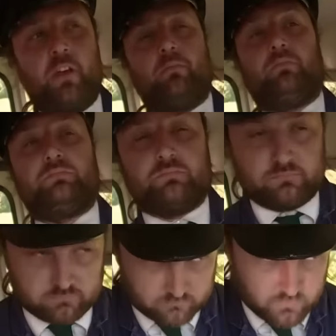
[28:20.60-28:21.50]
that
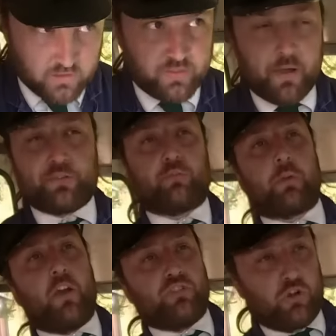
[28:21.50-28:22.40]
there was a
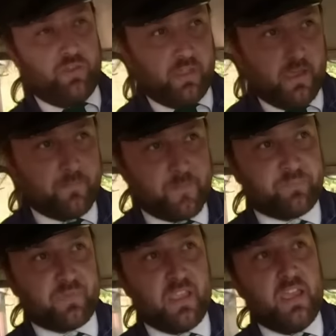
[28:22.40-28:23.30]
rail joint there,
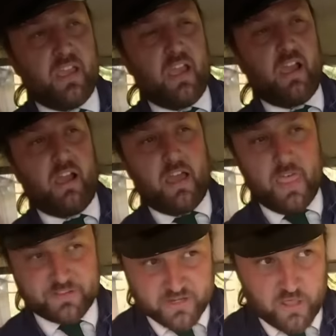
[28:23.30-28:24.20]
and
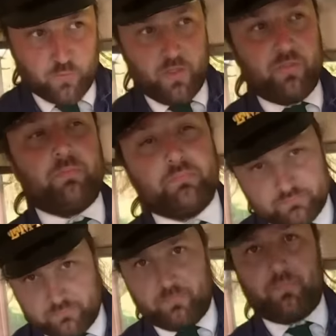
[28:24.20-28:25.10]
there's another one
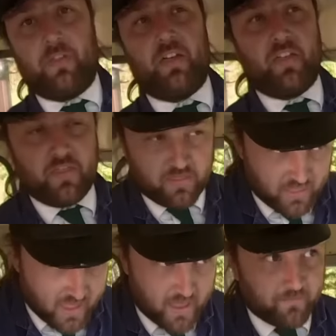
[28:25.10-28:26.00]

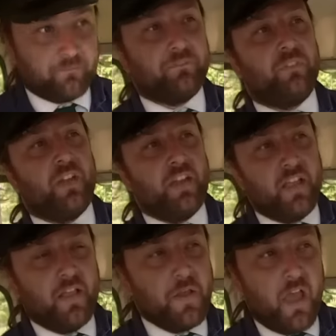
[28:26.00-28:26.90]
there.
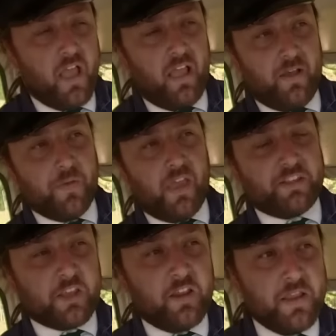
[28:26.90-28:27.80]
It's